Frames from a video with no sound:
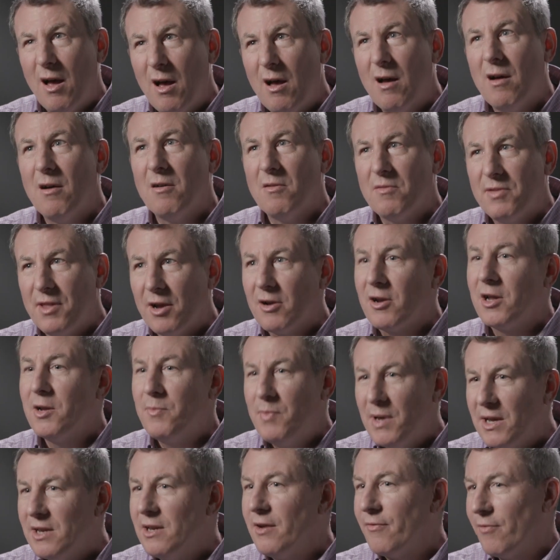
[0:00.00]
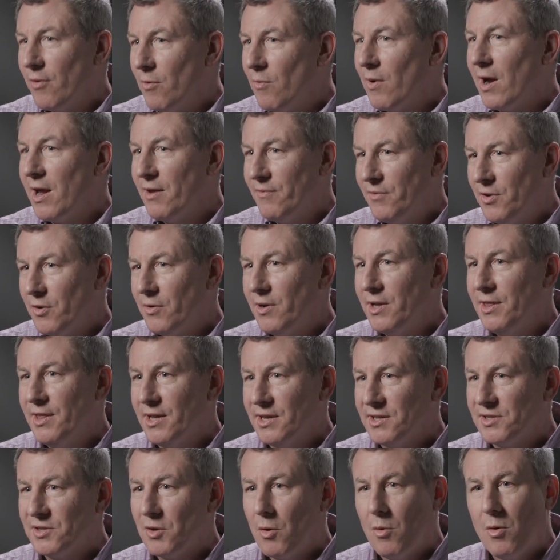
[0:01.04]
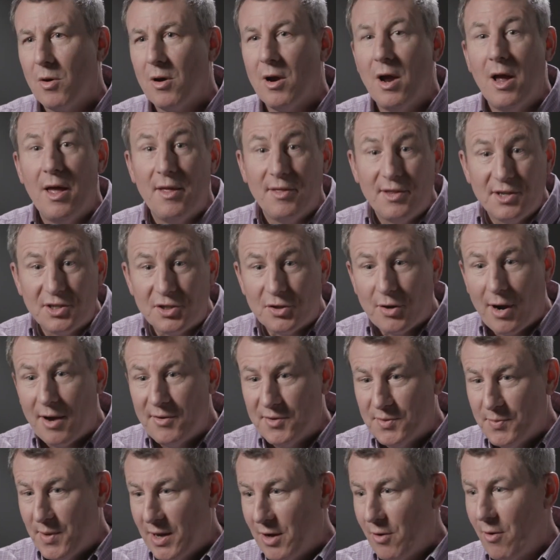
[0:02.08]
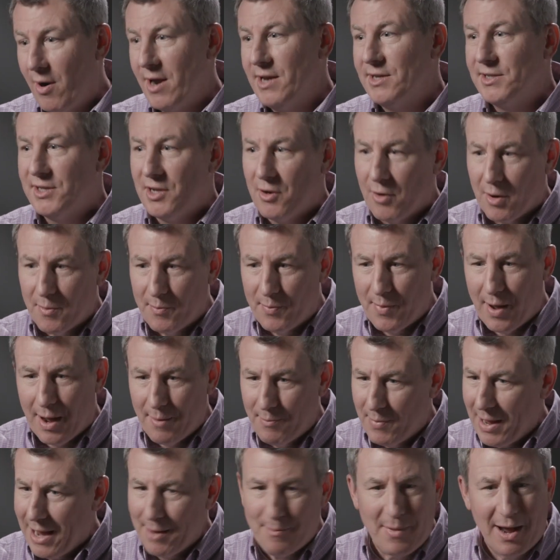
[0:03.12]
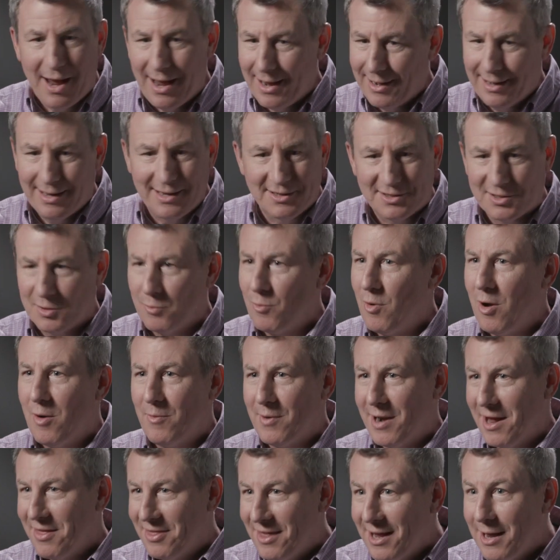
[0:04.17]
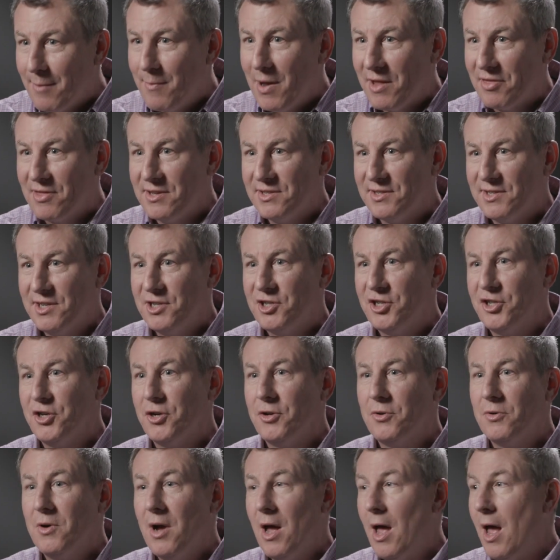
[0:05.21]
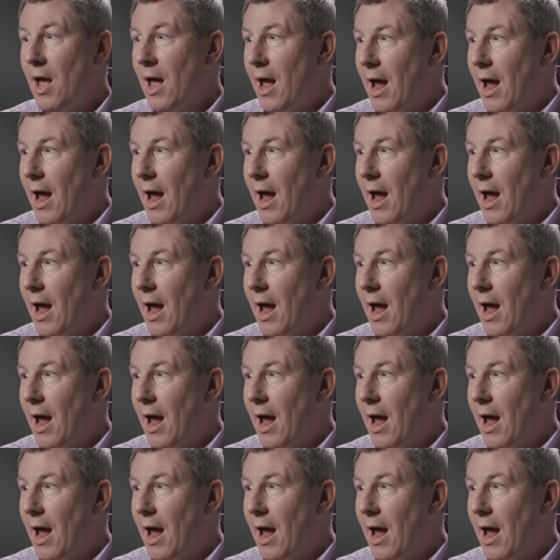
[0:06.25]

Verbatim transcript: oh, there could be a different way of doing this, or this drives me crazy, or I bang my head against the wall when I think about this issue